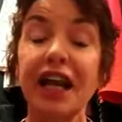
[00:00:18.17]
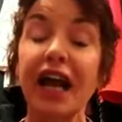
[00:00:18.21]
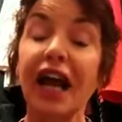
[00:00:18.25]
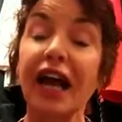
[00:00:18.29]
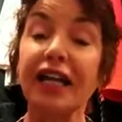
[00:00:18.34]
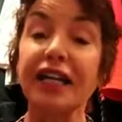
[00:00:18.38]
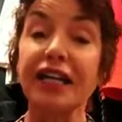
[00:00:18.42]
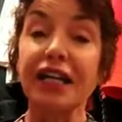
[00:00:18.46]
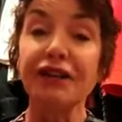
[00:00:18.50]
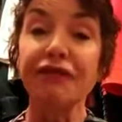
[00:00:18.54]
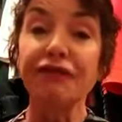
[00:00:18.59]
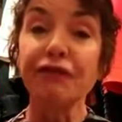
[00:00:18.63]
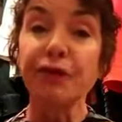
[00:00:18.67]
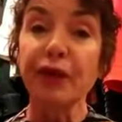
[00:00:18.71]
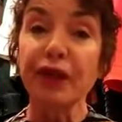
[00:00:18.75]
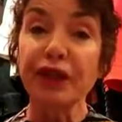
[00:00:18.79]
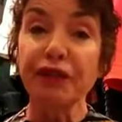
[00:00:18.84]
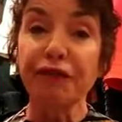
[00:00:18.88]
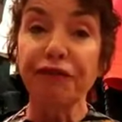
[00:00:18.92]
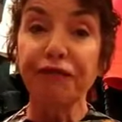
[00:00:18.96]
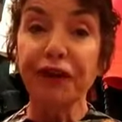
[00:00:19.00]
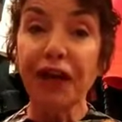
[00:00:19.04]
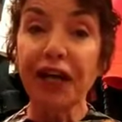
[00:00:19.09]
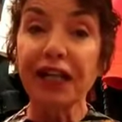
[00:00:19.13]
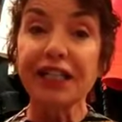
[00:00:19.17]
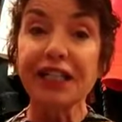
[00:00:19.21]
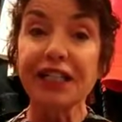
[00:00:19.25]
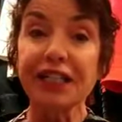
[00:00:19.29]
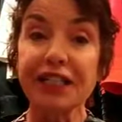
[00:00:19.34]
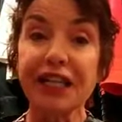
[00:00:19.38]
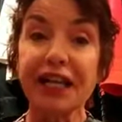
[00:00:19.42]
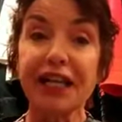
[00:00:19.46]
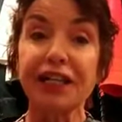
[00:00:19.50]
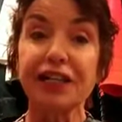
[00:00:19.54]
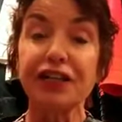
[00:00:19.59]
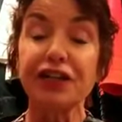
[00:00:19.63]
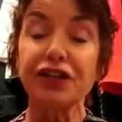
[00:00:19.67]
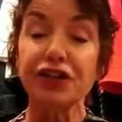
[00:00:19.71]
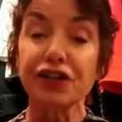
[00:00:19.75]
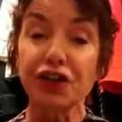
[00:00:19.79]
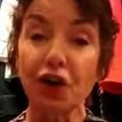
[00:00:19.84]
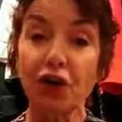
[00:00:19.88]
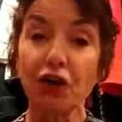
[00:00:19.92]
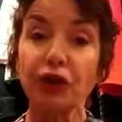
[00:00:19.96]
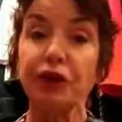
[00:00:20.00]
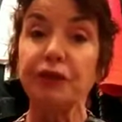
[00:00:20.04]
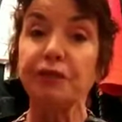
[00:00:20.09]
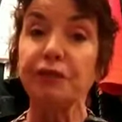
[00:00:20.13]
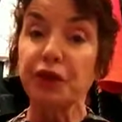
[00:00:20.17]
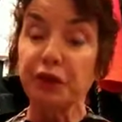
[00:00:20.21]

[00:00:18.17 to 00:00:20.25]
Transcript: And even when the flight attendant told them